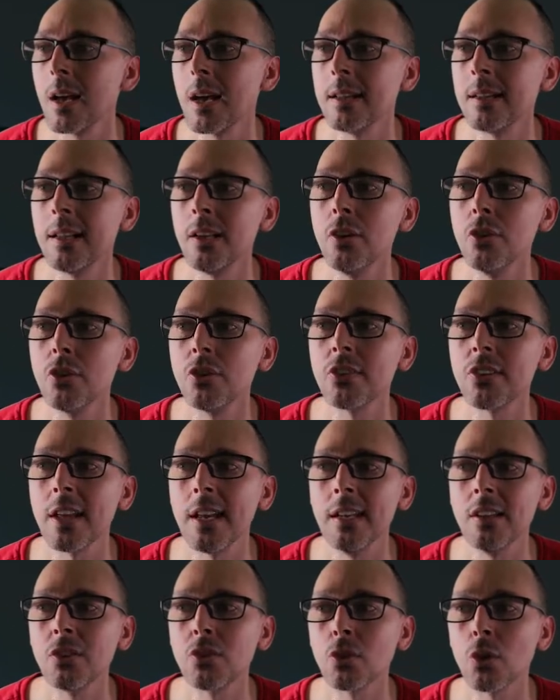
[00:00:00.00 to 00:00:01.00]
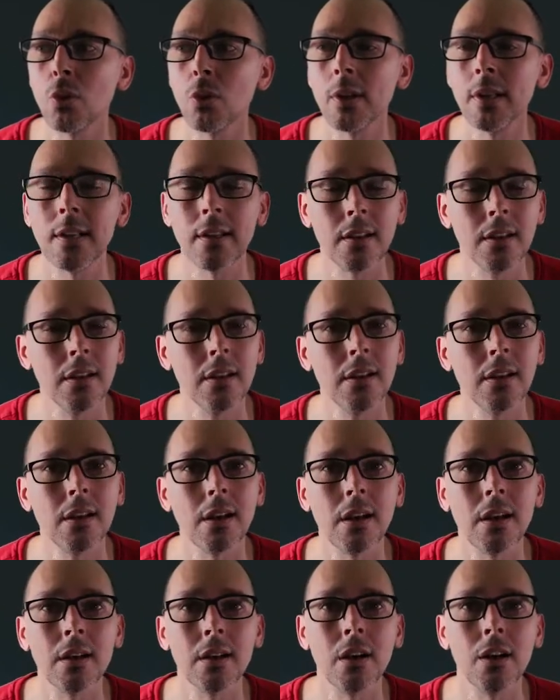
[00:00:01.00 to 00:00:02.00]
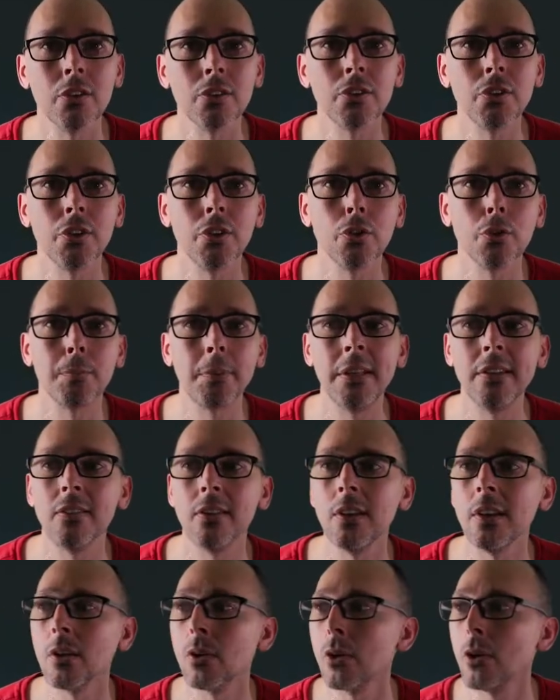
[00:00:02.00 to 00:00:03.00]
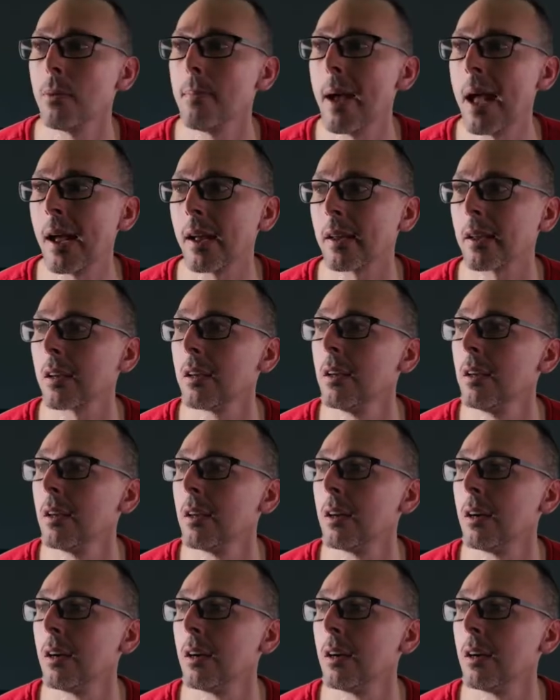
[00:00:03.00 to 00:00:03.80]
And then you just install it uh, onto your P C or your Mac.